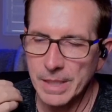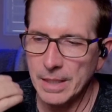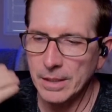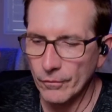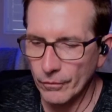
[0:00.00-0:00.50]

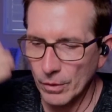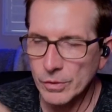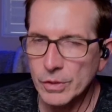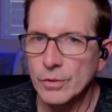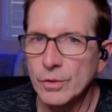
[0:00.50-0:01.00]
in
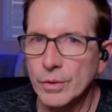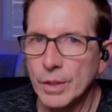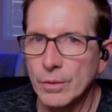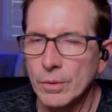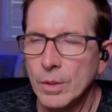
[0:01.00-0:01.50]
flows through you.